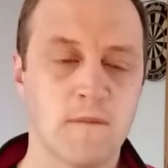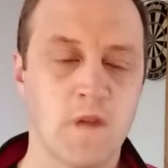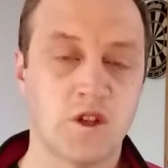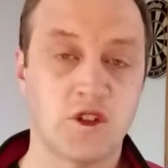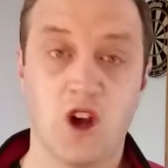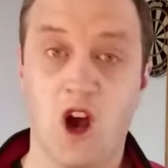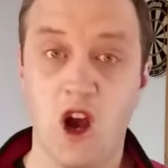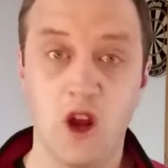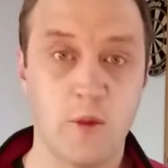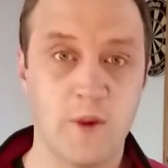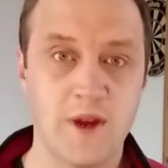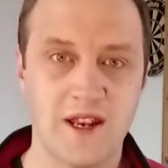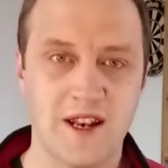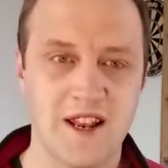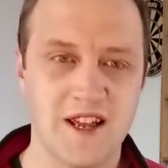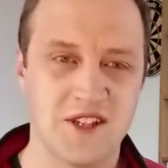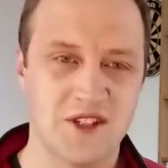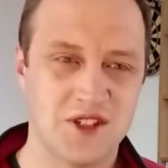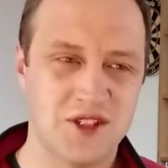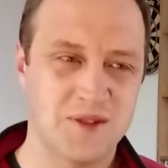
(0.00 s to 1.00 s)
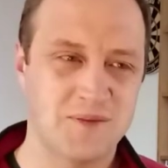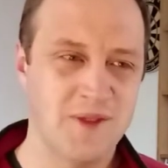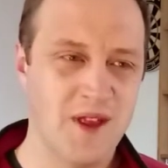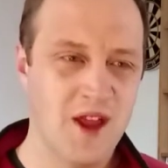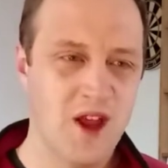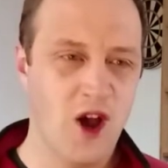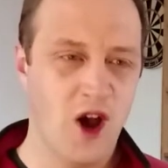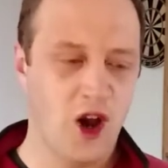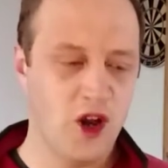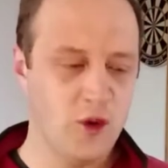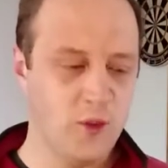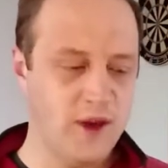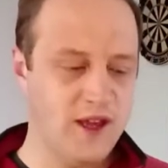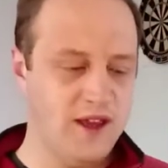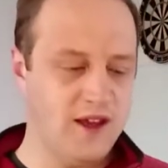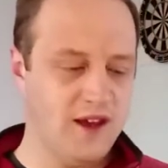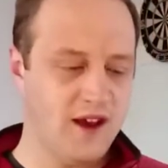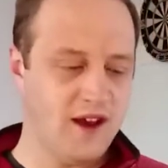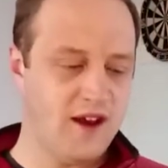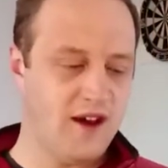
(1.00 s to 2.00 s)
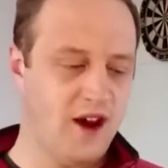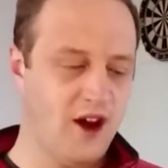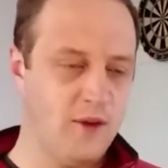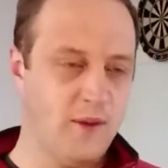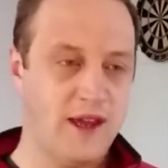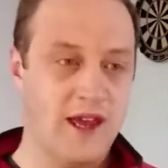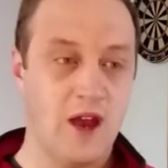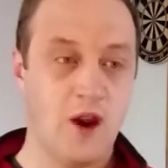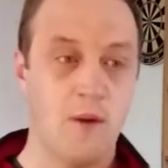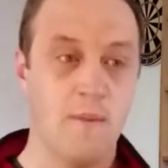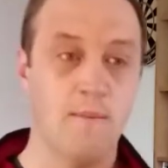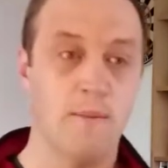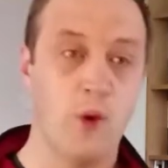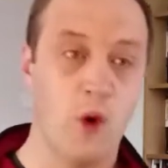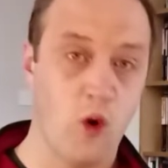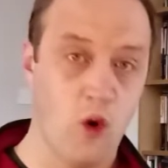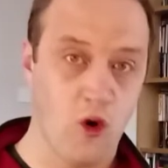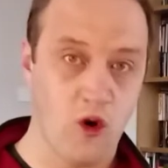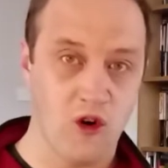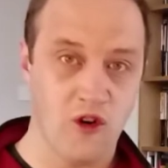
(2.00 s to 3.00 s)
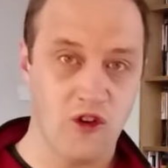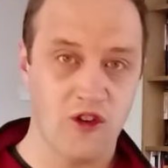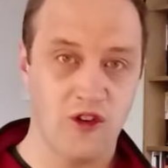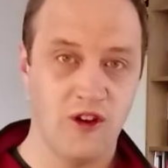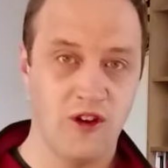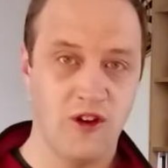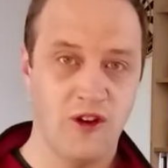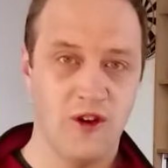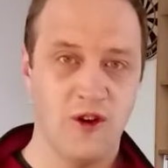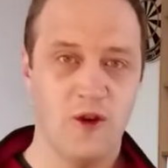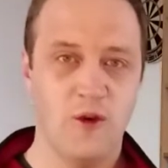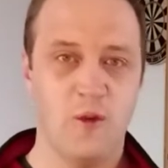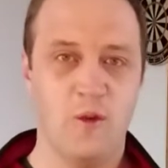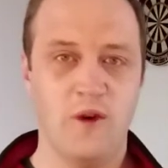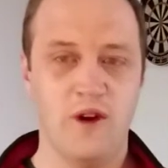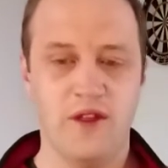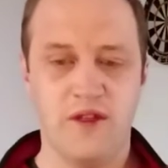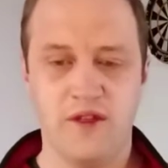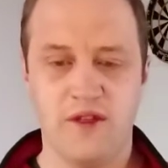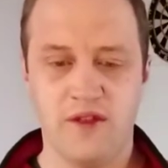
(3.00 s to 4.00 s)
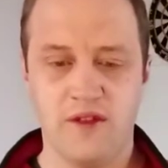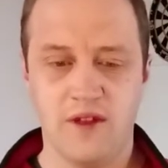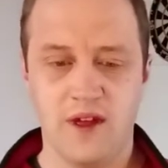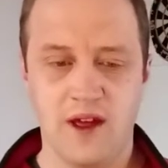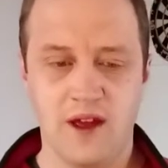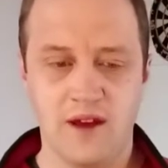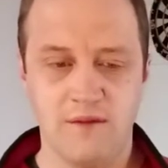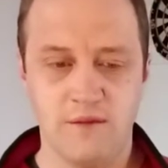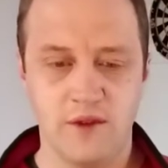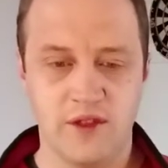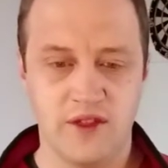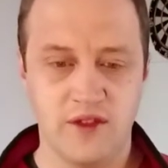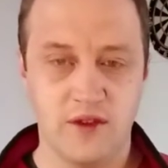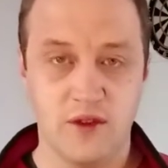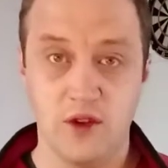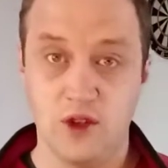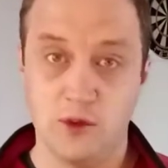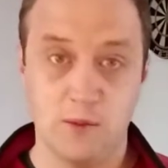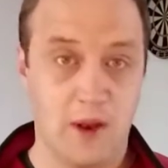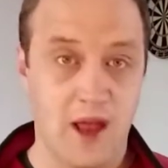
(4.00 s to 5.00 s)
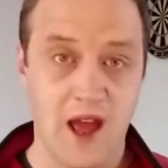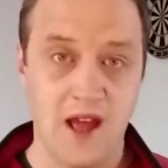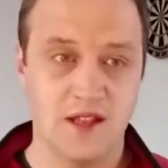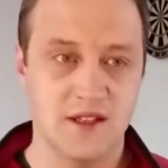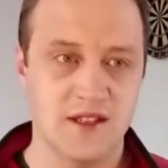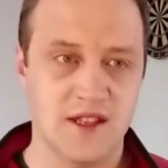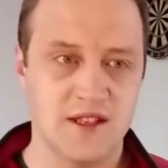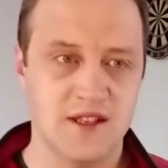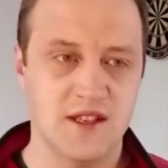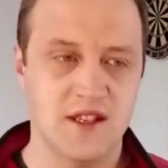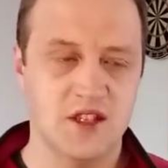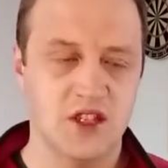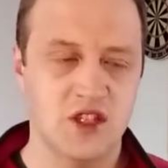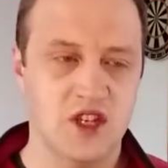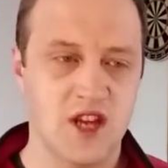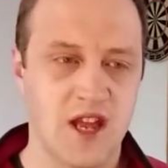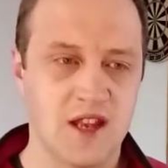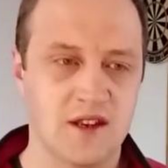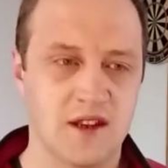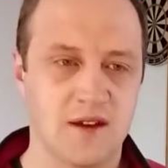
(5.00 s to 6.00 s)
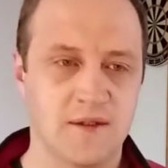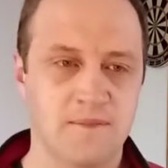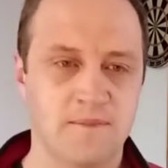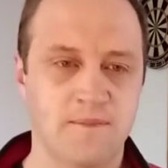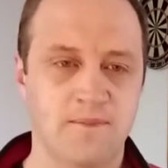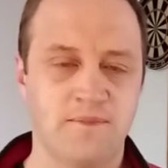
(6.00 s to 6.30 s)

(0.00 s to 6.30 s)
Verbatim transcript: So how do we enlist? How do we uh, how do we get on board with uh, with these plans, this this agenda?